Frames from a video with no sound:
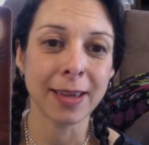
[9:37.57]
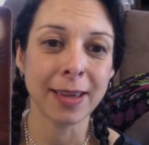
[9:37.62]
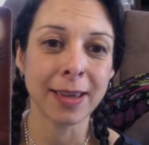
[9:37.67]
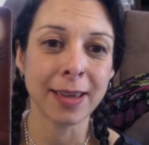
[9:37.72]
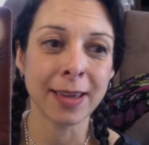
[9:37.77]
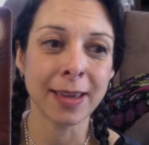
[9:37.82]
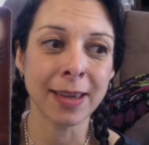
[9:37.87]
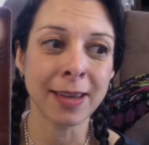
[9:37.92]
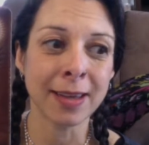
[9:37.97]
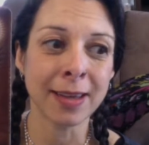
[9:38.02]

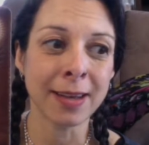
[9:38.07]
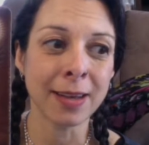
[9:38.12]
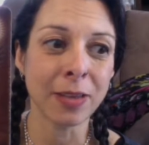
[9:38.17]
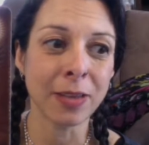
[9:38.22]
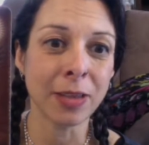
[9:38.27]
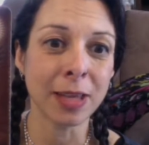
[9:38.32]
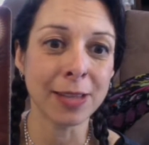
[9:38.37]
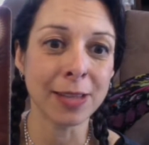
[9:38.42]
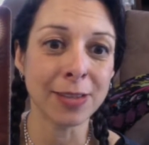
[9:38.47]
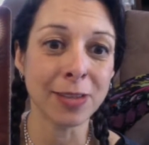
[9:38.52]
in
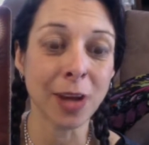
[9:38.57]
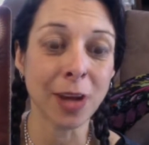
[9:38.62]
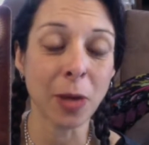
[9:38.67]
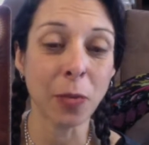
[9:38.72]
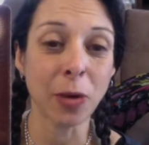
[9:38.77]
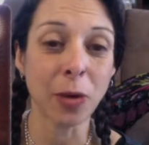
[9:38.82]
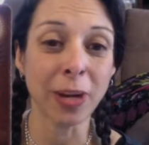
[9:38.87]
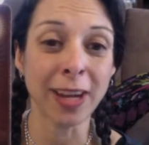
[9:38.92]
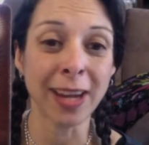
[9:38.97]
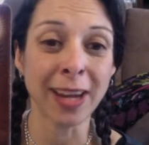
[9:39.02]
things not
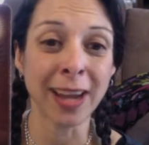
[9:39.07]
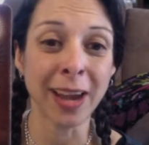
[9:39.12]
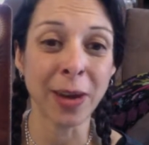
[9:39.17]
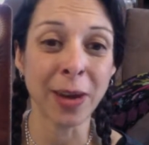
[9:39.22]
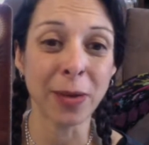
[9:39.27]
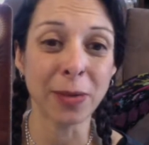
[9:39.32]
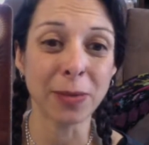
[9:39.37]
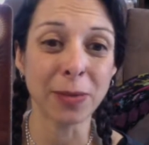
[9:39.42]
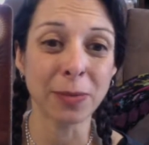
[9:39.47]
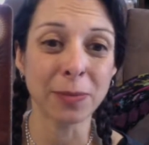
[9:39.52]
working
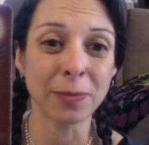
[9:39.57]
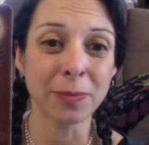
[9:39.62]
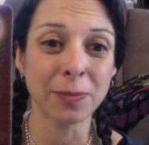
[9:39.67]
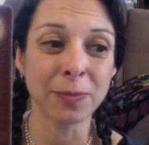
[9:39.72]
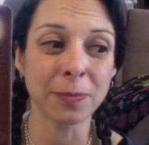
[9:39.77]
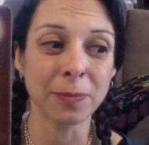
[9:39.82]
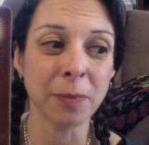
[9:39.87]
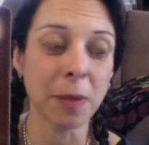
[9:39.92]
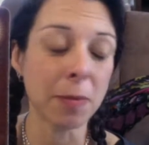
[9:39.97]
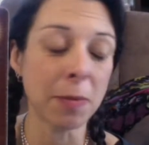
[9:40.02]
out.
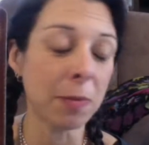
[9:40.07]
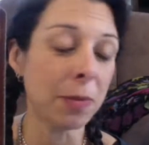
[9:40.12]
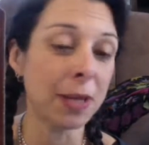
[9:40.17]
Maybe